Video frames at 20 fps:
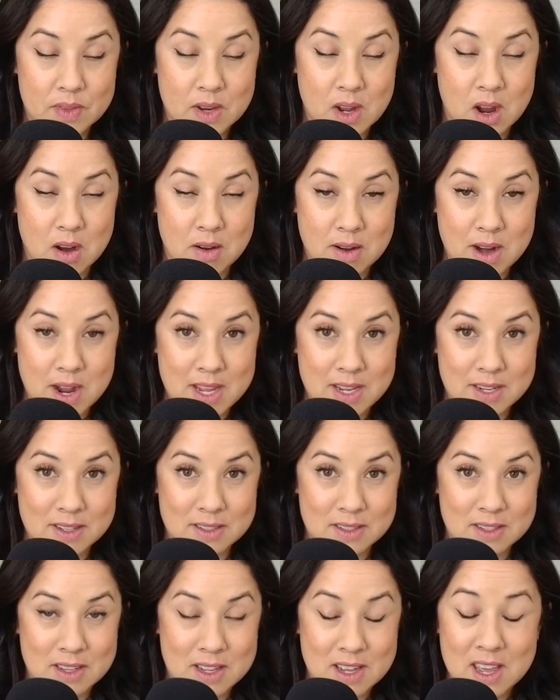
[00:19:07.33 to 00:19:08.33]
All right.
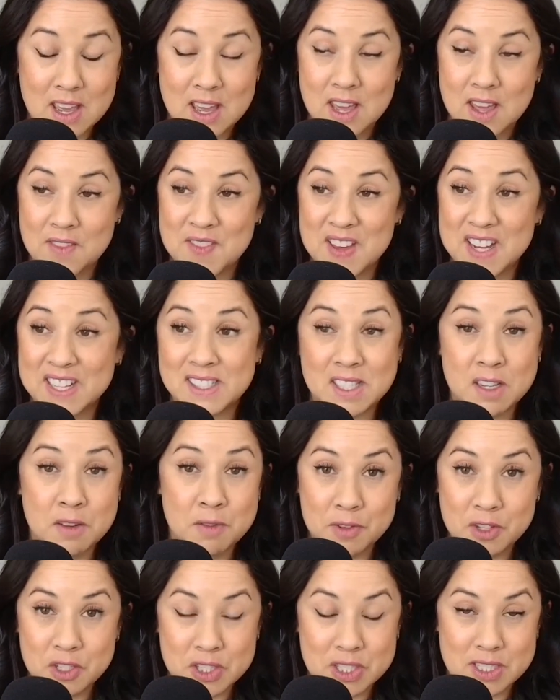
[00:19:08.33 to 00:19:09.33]
That's
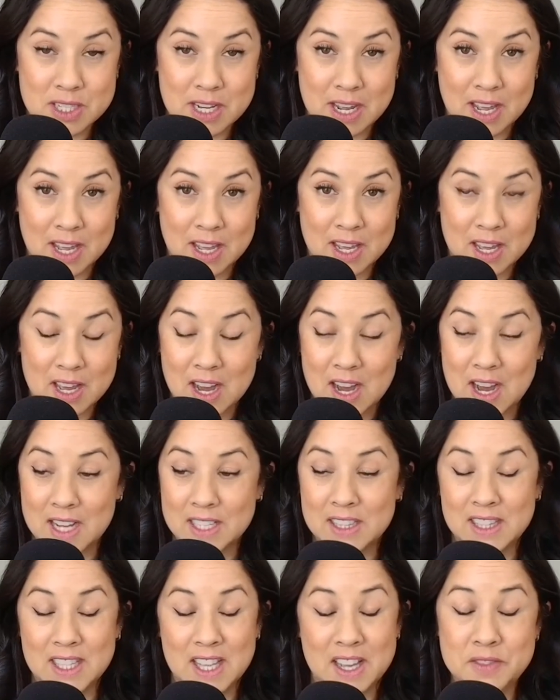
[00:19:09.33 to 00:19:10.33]
it for today.
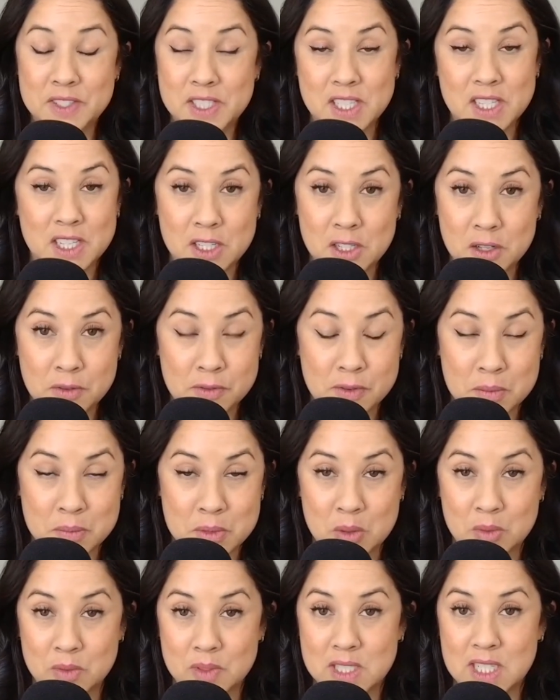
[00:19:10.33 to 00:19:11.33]
I'd love to hear from
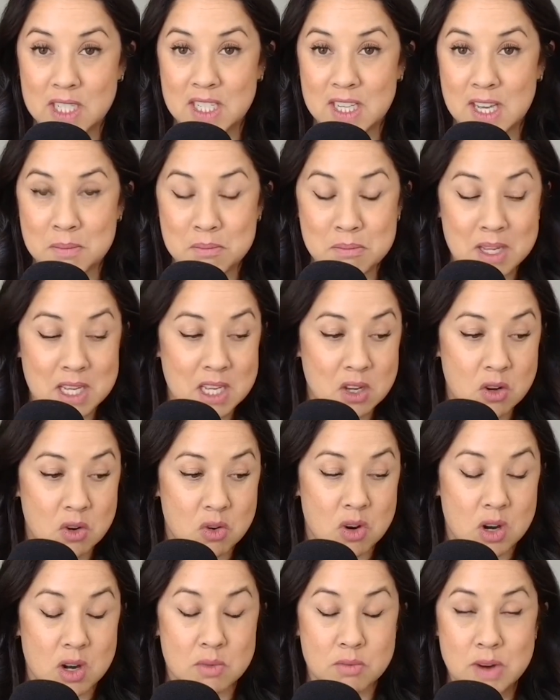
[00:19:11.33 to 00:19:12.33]
you. DM me
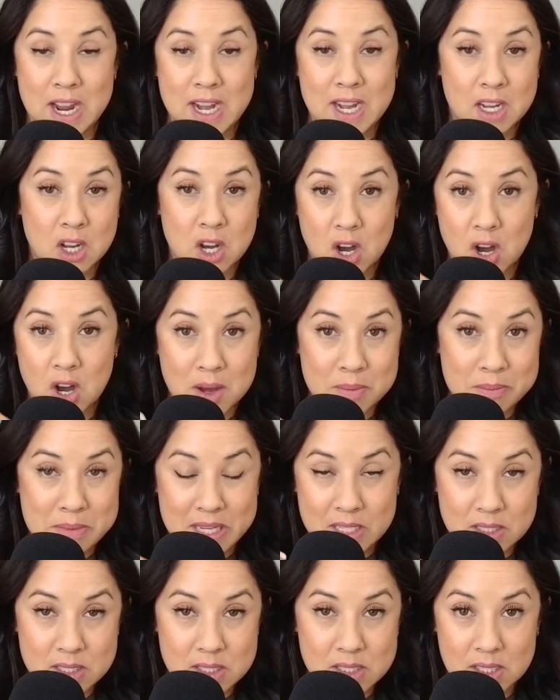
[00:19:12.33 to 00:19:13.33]
or write a
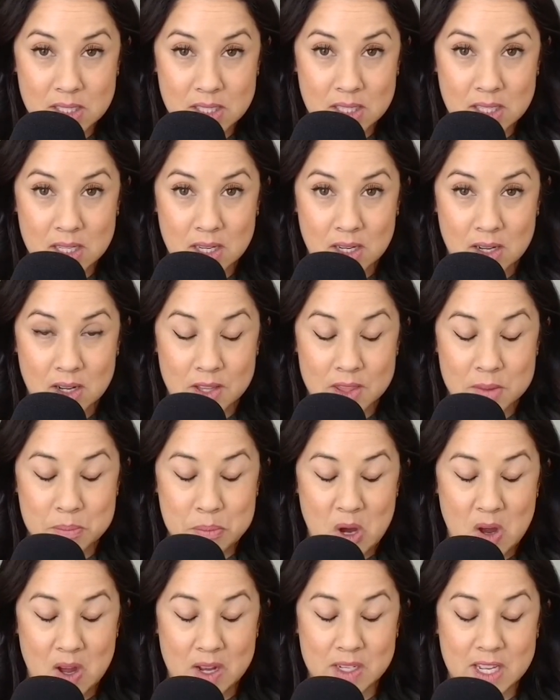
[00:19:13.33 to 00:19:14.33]
comment on the
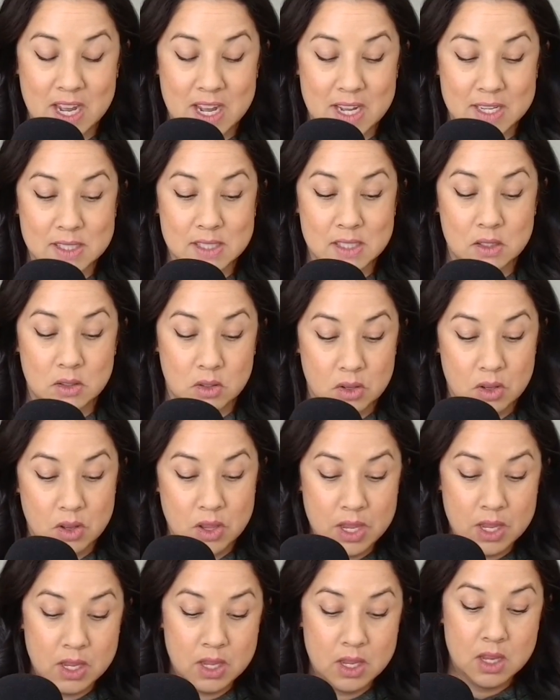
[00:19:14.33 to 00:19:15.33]
podcast little
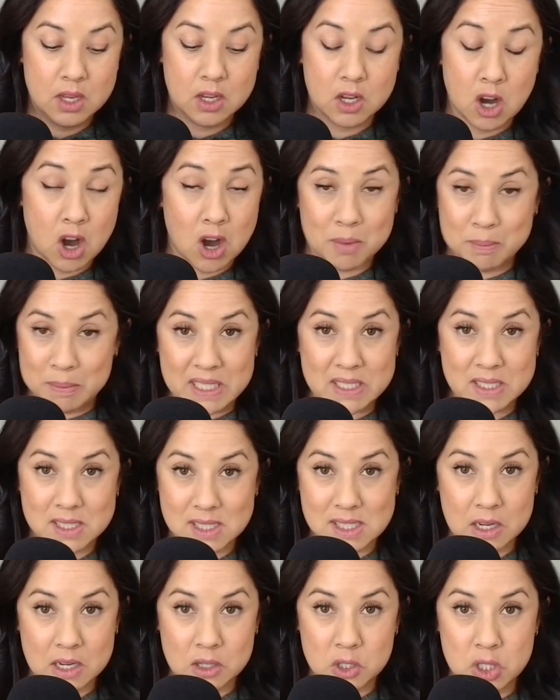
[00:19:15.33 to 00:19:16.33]
comment
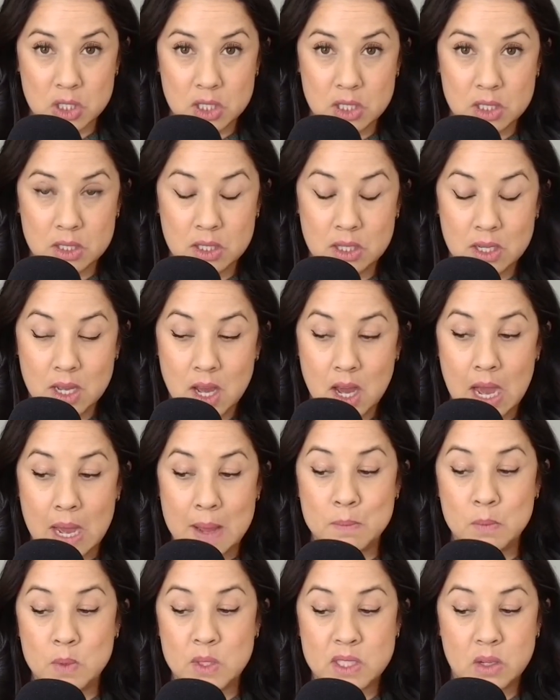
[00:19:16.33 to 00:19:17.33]
section.
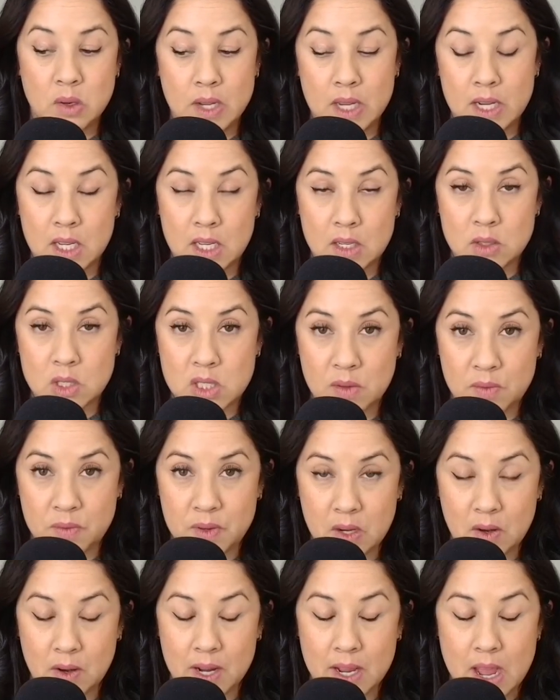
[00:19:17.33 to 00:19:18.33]
I'm still getting used to
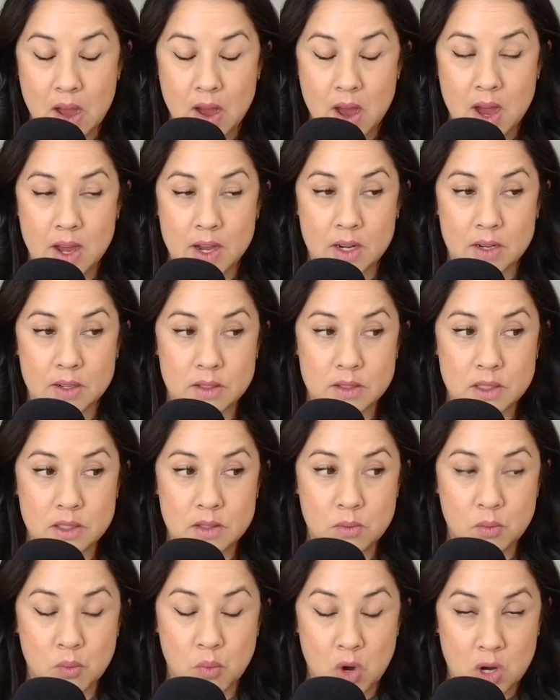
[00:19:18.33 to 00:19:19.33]
figuring out how to
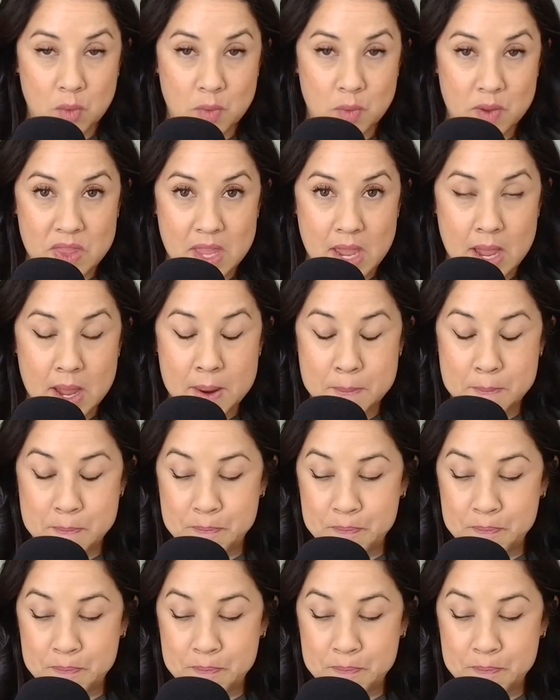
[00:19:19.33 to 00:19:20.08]
work with that.